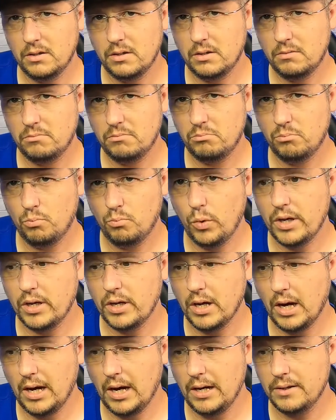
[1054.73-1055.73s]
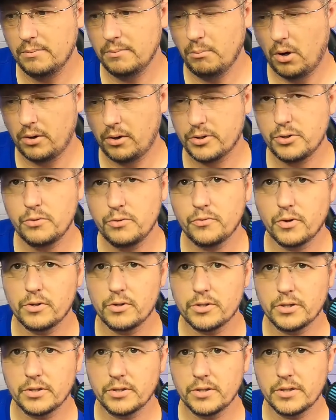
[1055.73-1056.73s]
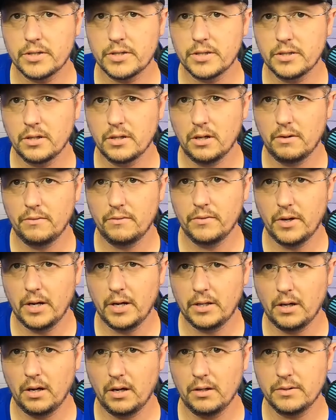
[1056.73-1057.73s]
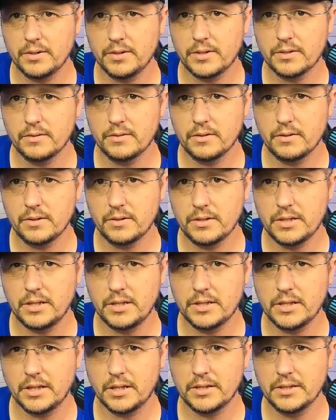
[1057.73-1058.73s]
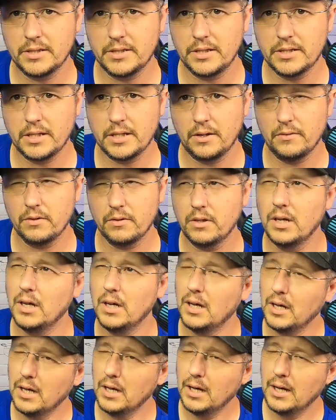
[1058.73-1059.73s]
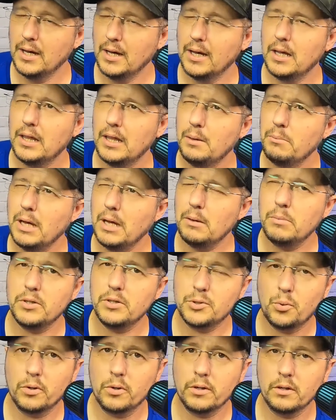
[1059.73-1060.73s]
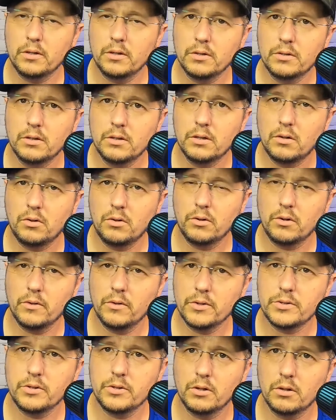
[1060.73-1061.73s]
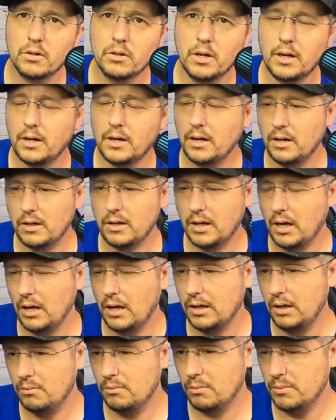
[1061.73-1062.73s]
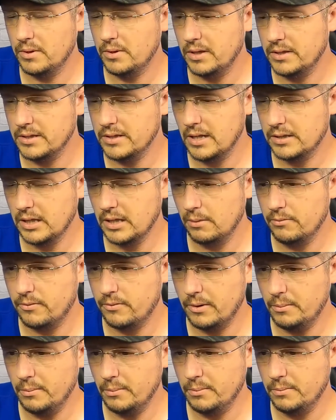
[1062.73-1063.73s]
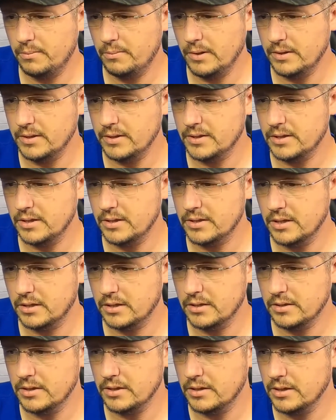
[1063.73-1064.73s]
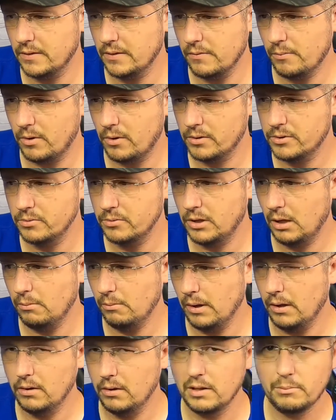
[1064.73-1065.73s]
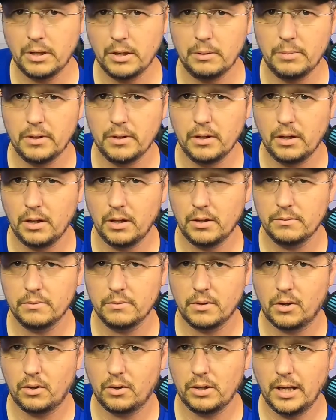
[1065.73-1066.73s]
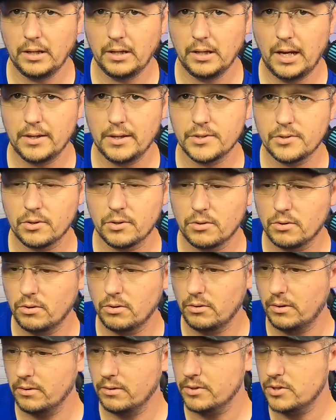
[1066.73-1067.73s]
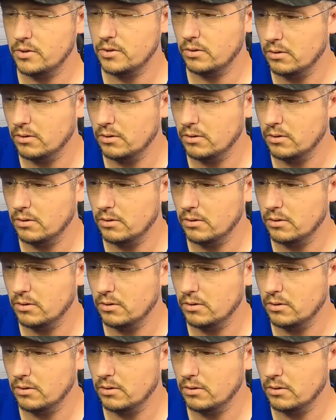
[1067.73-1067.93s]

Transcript: we got Mark II versions of Nikon's Z6 and Z7. That may have been earlier this year. I can't remember the exact time frame that the Z6 and Z7 Mark II came out. It might have been late last year or early this year,